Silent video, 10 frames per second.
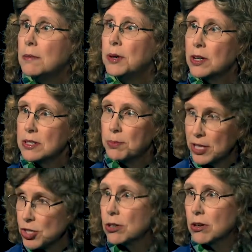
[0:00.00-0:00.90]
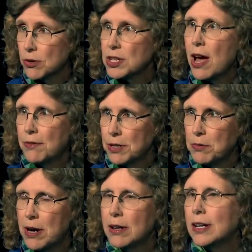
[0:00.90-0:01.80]
because blood sugar goes
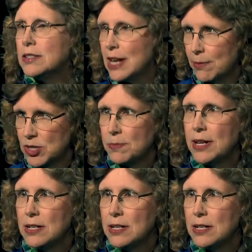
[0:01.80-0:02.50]
everywhere and can damage many